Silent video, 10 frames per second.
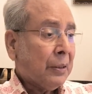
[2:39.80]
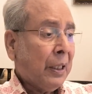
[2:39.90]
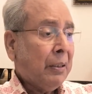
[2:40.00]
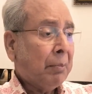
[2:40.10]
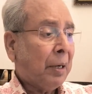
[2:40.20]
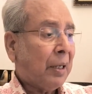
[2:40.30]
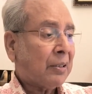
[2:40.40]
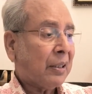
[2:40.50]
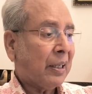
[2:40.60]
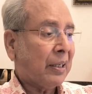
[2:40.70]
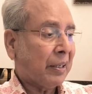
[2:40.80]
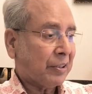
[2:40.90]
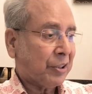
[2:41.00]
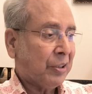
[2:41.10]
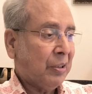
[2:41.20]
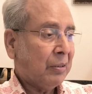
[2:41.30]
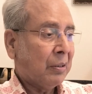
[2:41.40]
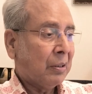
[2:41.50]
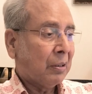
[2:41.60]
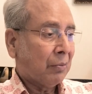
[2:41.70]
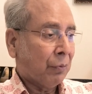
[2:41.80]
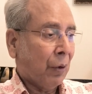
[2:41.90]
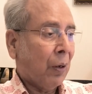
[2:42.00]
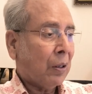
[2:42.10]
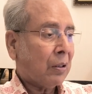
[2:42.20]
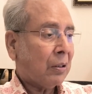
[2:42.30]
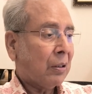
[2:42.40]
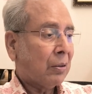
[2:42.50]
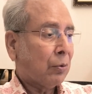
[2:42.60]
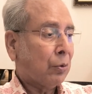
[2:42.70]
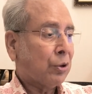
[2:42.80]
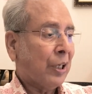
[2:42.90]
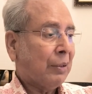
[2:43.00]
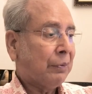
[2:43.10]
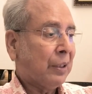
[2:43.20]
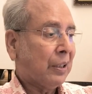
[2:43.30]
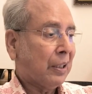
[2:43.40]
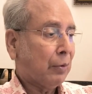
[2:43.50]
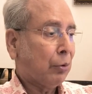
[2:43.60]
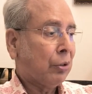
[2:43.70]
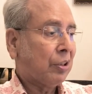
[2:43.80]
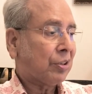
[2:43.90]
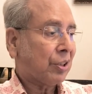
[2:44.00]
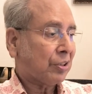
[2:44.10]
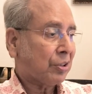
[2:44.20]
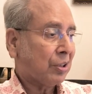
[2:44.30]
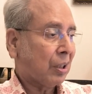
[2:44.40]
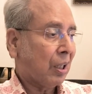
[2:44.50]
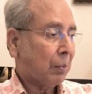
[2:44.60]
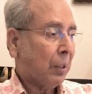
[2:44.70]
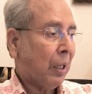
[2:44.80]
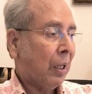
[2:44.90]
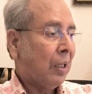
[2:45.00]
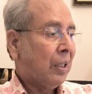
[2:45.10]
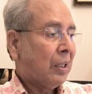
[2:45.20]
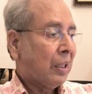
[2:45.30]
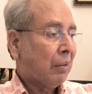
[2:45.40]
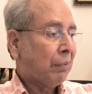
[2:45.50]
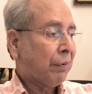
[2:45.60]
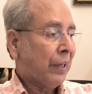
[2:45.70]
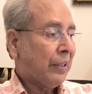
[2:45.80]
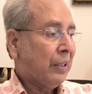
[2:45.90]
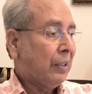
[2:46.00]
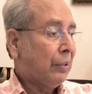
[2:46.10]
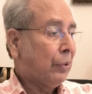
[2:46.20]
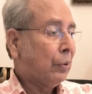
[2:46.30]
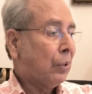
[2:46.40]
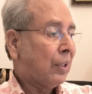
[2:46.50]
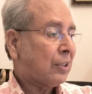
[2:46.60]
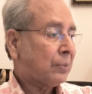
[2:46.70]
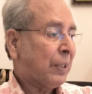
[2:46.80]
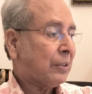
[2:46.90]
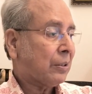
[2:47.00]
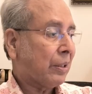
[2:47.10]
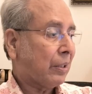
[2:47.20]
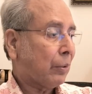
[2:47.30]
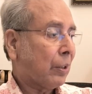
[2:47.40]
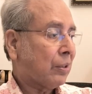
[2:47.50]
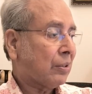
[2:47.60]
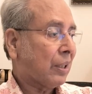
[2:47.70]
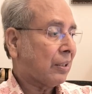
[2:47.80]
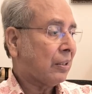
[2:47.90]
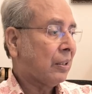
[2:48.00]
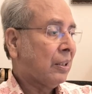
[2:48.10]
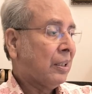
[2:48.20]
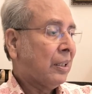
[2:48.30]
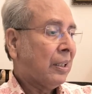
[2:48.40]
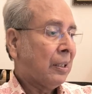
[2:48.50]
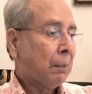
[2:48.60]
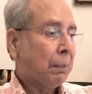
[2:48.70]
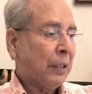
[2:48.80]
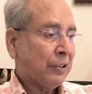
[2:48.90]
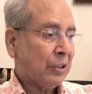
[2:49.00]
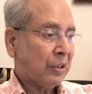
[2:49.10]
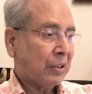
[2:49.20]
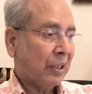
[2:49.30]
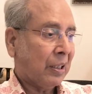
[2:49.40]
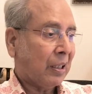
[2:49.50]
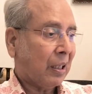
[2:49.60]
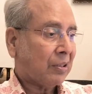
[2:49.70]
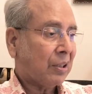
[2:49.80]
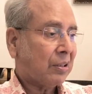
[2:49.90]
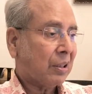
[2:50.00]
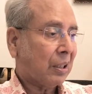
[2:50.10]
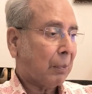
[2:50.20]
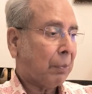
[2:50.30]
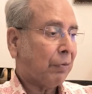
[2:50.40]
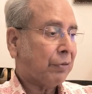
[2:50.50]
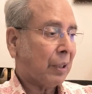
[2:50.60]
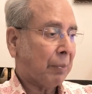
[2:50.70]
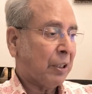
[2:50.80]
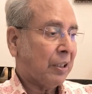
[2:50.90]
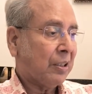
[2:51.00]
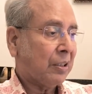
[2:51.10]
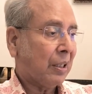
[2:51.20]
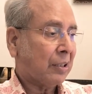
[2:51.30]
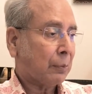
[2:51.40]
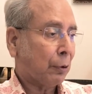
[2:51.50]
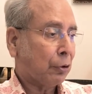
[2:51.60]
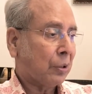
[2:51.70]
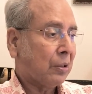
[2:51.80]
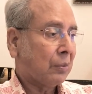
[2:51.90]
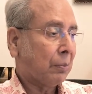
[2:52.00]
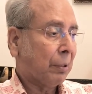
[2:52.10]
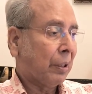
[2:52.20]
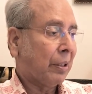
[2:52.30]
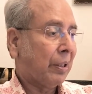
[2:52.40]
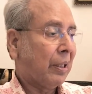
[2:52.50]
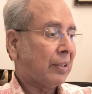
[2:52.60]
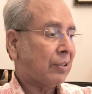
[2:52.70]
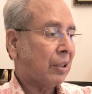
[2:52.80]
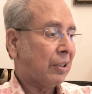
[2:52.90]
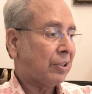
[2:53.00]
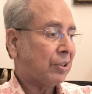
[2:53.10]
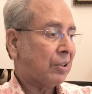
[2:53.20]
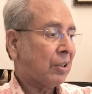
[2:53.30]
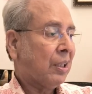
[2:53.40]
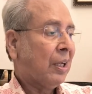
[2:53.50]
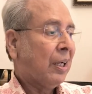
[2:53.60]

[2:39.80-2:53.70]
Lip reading: then Mars aggression, war, co-joined with Ketu destruction karma in fiery Leo aspects retrograde Saturn in Pisces, a classic setup of sabotage, explosions, military escalations,